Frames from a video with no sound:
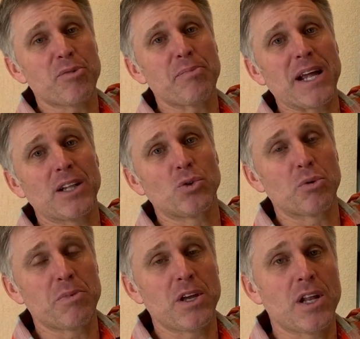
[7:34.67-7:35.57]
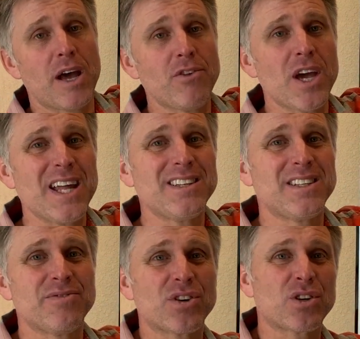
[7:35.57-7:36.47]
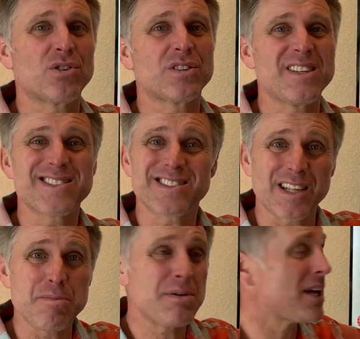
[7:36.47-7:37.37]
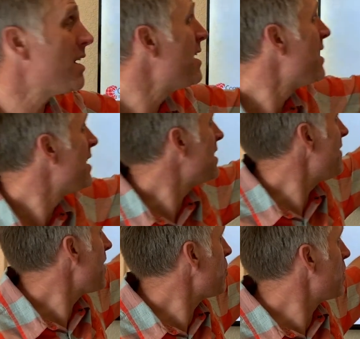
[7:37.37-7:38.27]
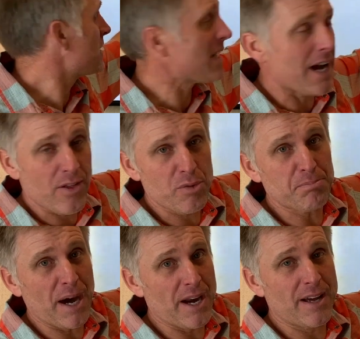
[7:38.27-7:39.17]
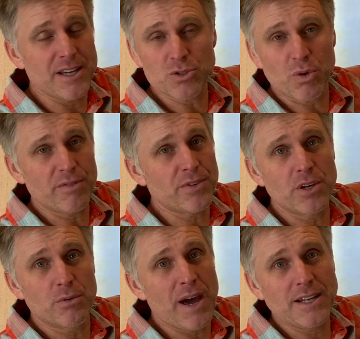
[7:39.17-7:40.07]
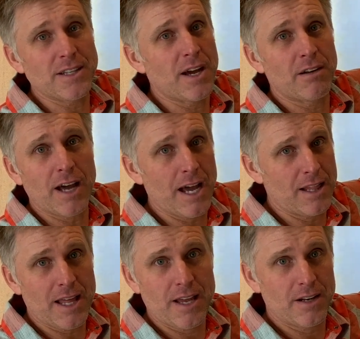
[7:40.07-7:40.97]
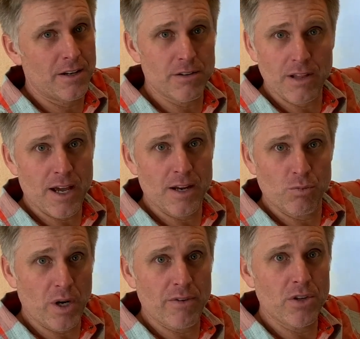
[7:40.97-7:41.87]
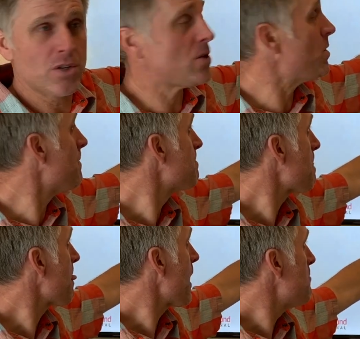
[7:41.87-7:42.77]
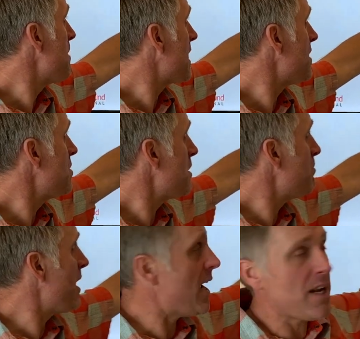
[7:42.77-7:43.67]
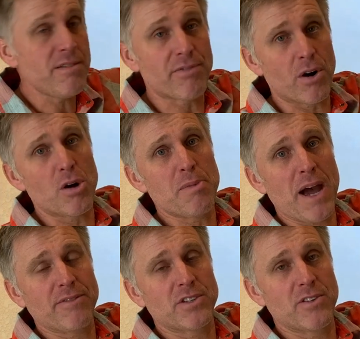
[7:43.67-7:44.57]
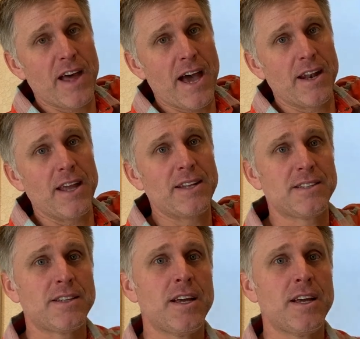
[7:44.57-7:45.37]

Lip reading: para dormir? Have you had difficulty sleeping? Dificultad para is one for you to write down, highlight, underline, whatever you do. Because you can put any verb after that and